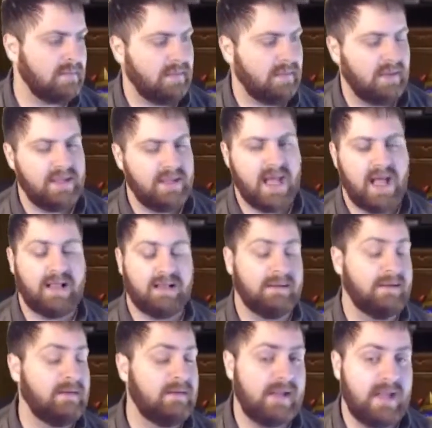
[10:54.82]
Yeah, like,
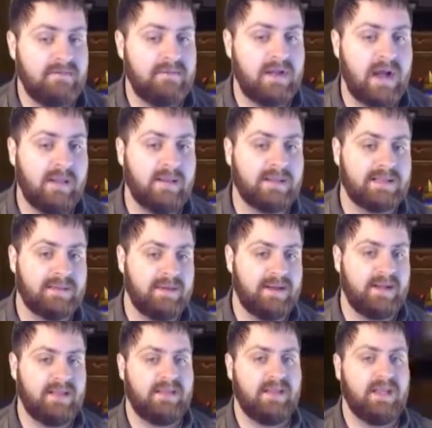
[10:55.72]
literally, I've not looked up
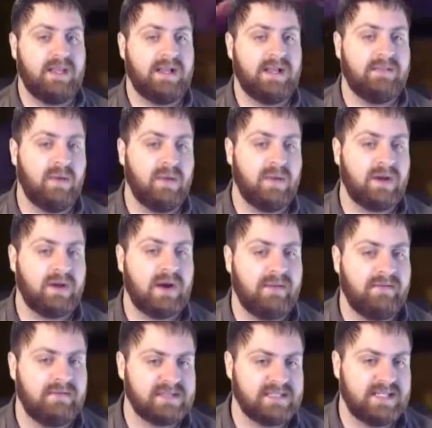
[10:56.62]
anything. The only card
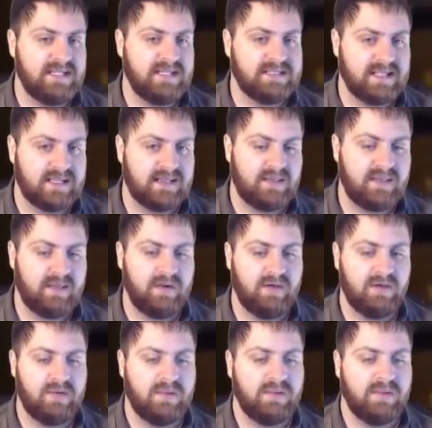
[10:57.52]
I've ever seen is the C'Thun.